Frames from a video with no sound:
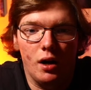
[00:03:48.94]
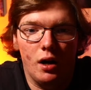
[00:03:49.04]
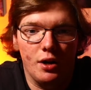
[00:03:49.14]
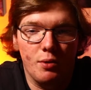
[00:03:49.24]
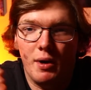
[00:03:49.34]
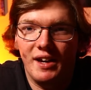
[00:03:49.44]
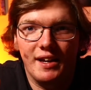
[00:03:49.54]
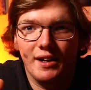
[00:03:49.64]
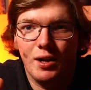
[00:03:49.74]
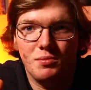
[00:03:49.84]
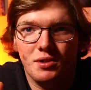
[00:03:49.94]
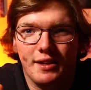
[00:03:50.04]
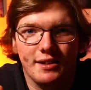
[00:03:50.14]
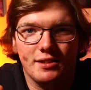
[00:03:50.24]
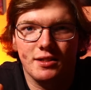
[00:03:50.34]
You might get up to
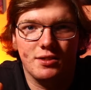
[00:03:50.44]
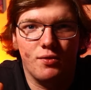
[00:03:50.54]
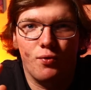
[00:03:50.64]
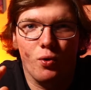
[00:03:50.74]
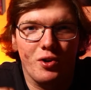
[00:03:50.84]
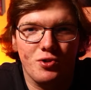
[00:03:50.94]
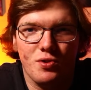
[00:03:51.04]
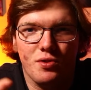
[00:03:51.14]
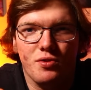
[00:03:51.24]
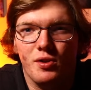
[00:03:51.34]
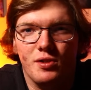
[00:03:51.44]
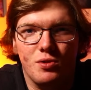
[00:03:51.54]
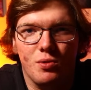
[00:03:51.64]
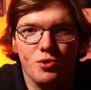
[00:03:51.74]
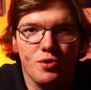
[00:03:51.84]
like 6400 or
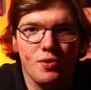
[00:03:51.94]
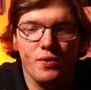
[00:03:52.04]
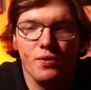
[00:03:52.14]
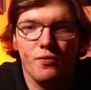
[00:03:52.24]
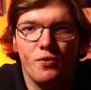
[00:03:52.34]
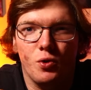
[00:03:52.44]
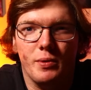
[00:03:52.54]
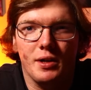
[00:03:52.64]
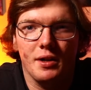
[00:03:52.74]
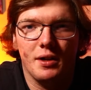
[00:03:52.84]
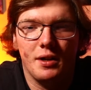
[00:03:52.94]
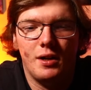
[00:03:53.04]
3200 if you're filming,